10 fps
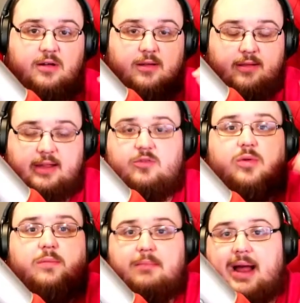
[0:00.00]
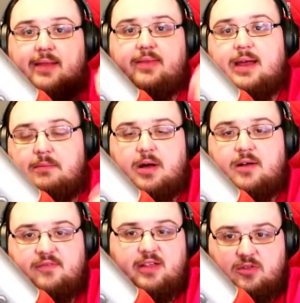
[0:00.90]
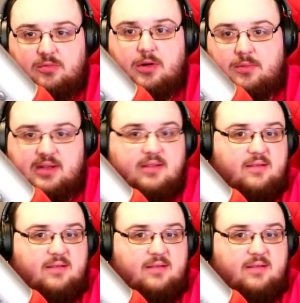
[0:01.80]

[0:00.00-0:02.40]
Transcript: Let's remind them of these moments.